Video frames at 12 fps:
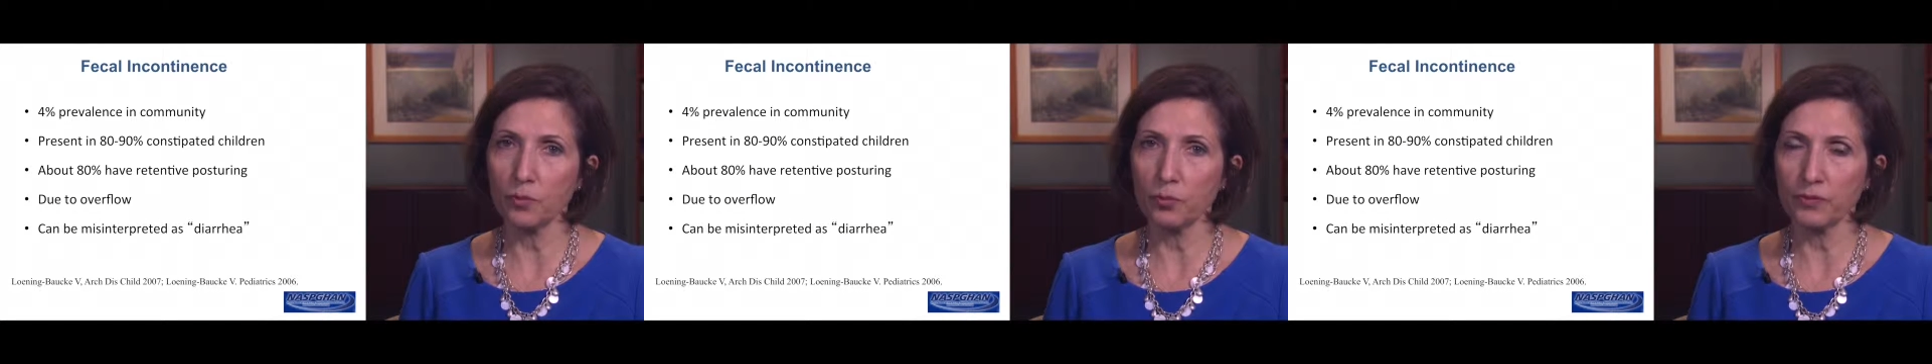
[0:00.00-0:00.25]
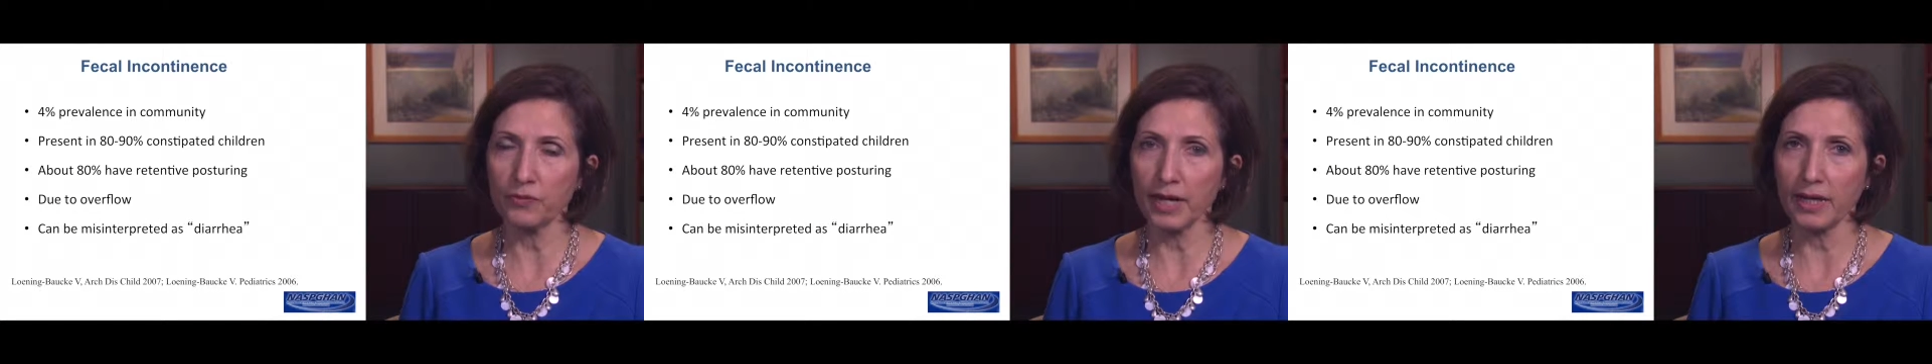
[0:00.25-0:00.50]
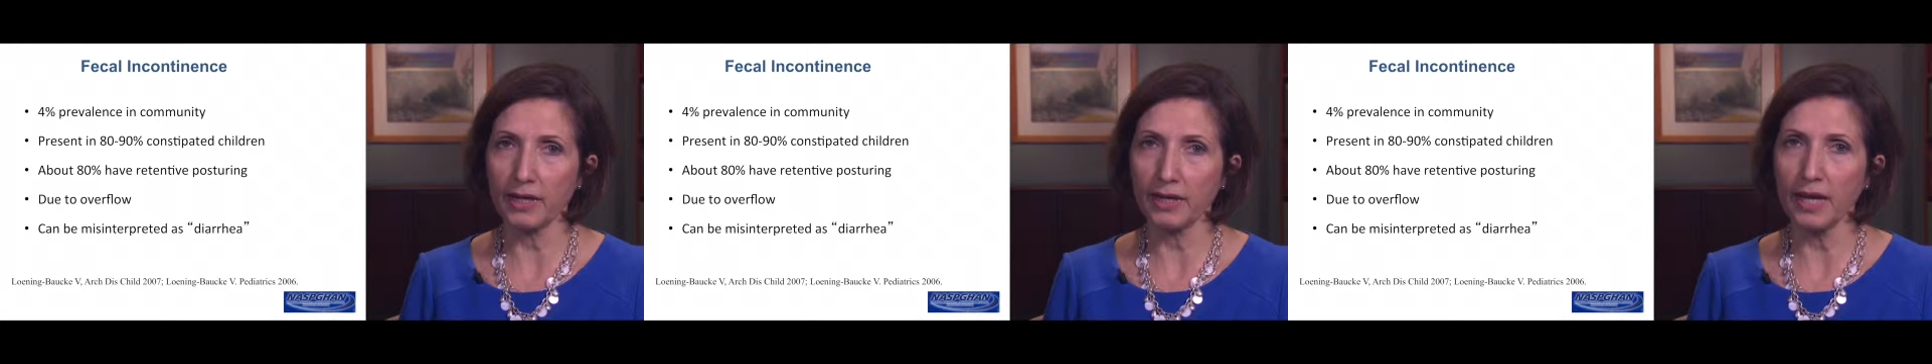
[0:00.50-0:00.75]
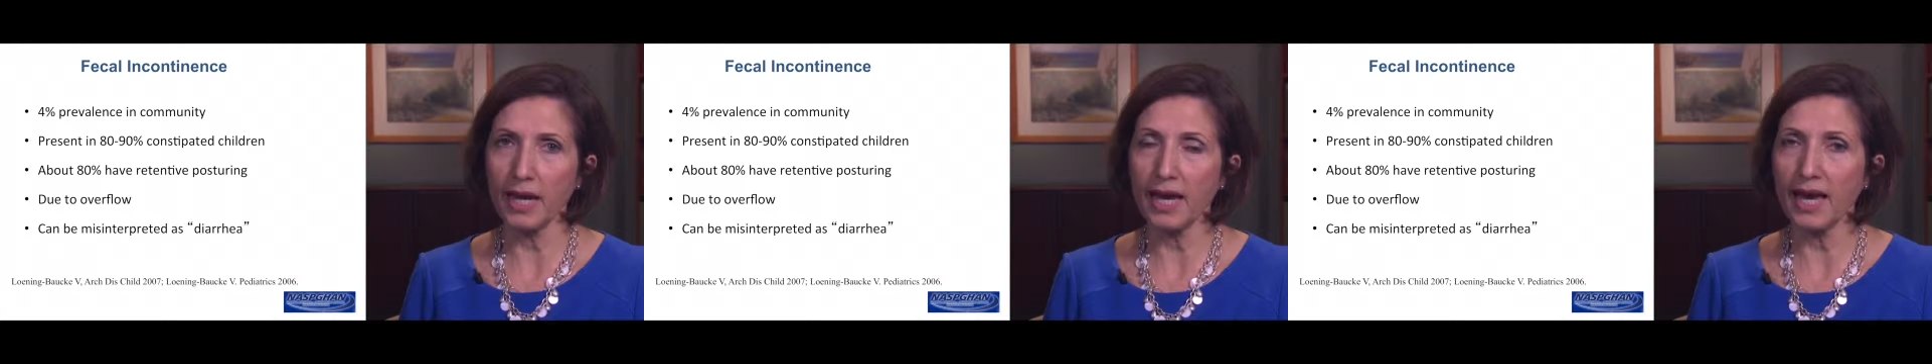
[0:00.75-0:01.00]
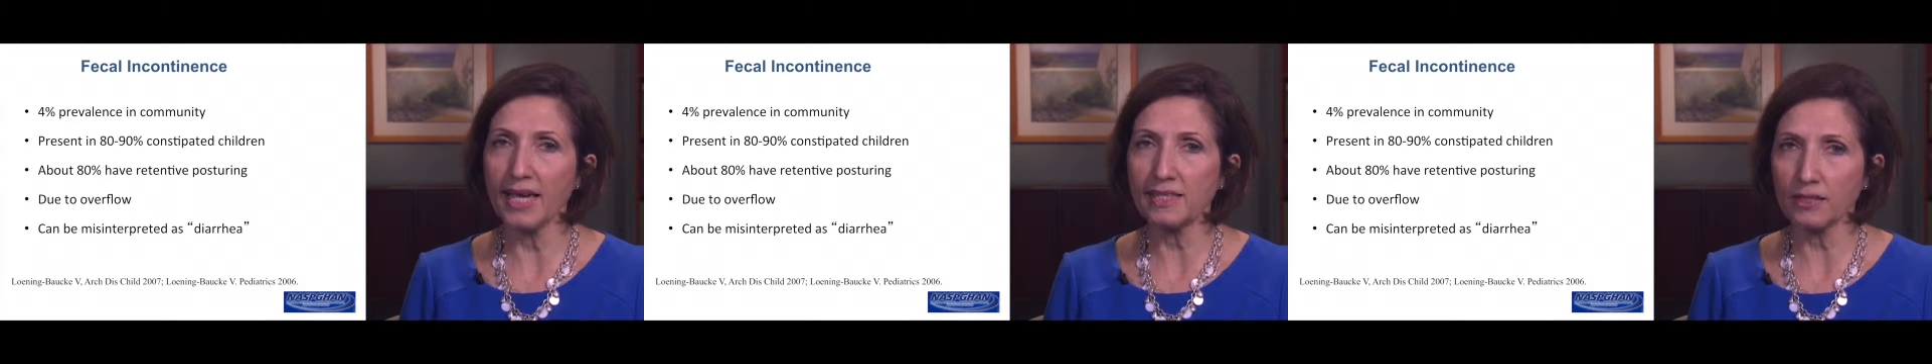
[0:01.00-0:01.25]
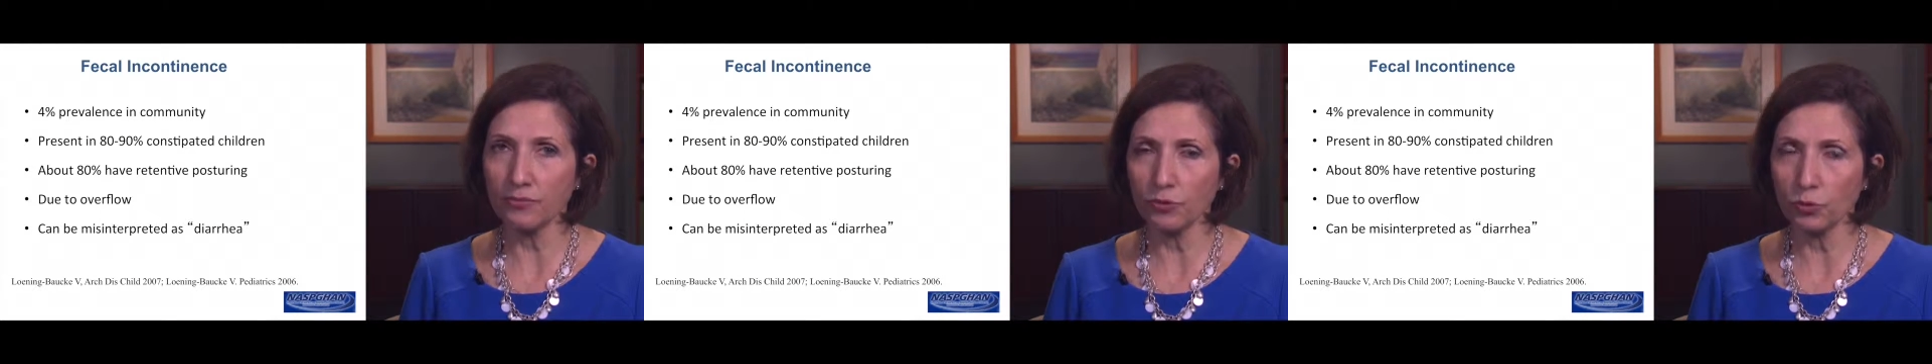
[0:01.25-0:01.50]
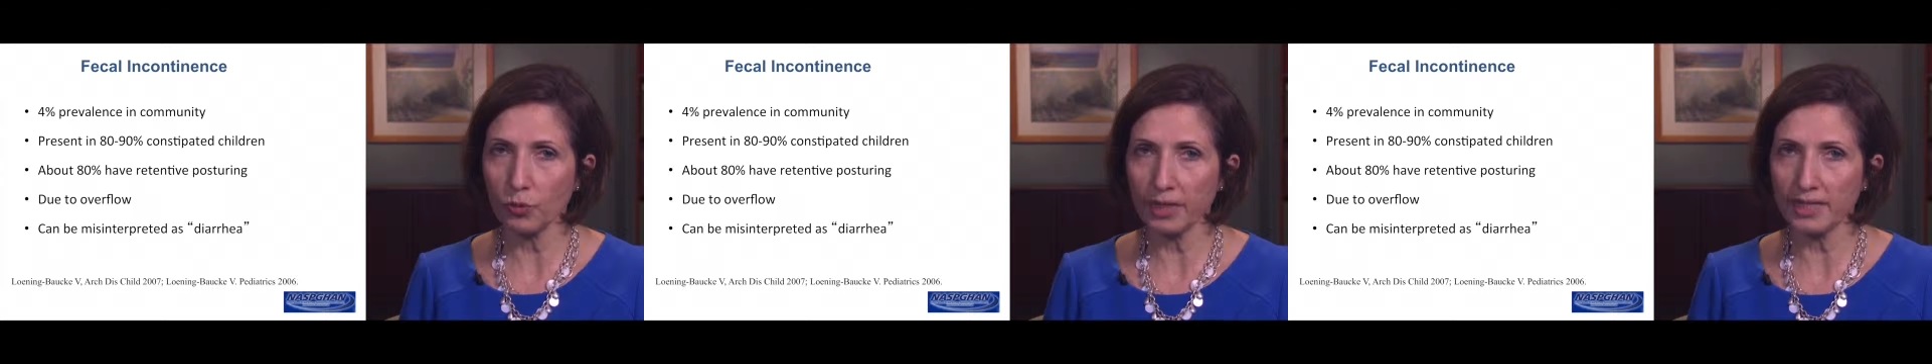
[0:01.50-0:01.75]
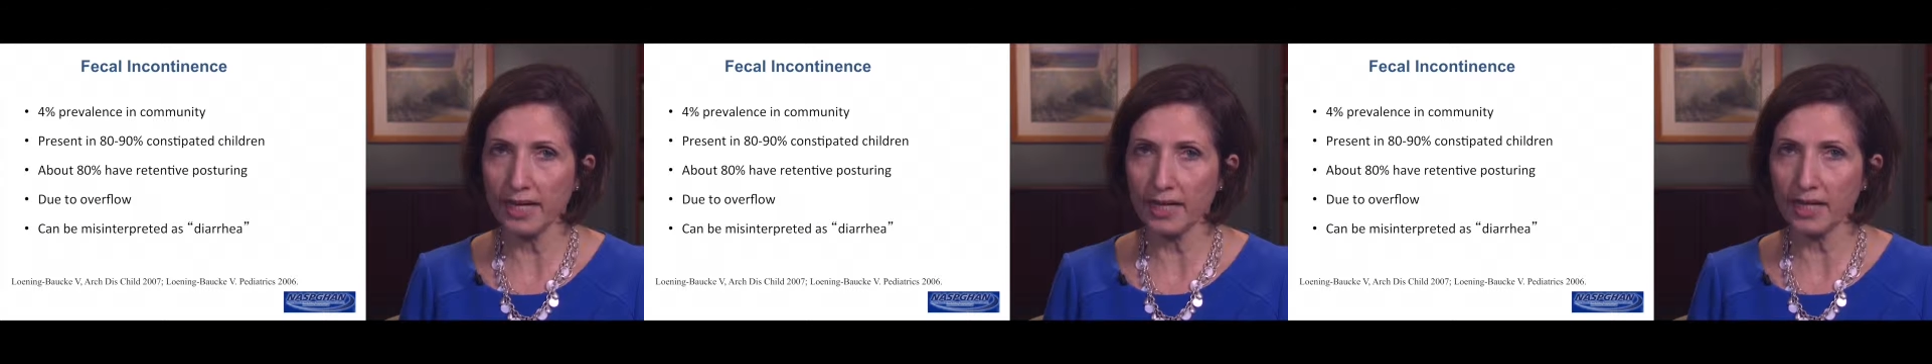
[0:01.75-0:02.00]
with diarrhea as if it were
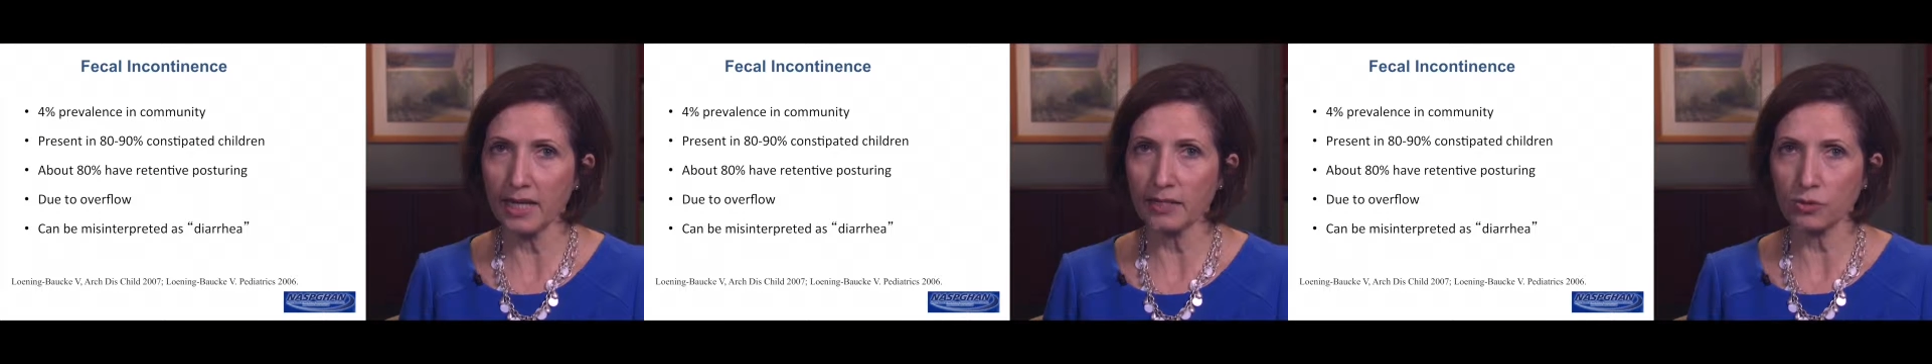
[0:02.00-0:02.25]
diarrhea.